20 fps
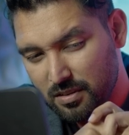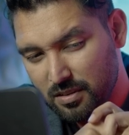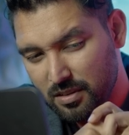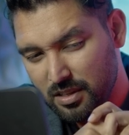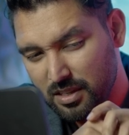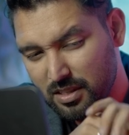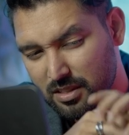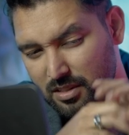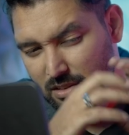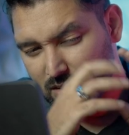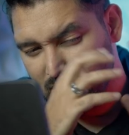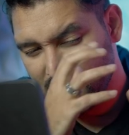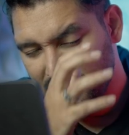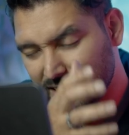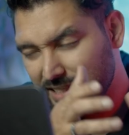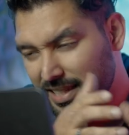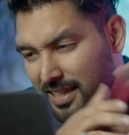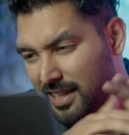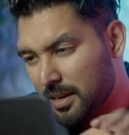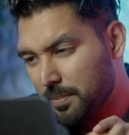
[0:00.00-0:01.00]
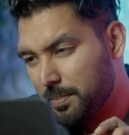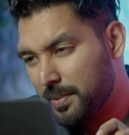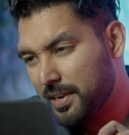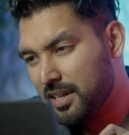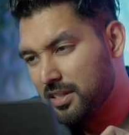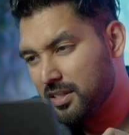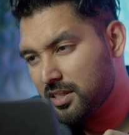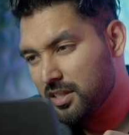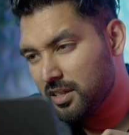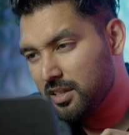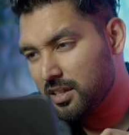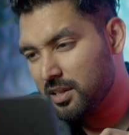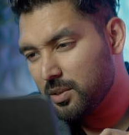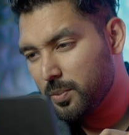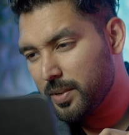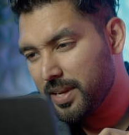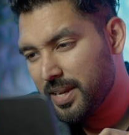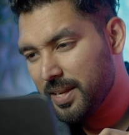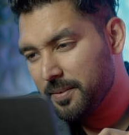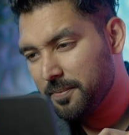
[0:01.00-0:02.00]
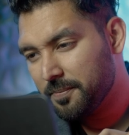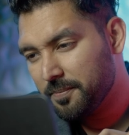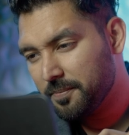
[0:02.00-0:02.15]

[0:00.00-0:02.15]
is dressing up in a certain way,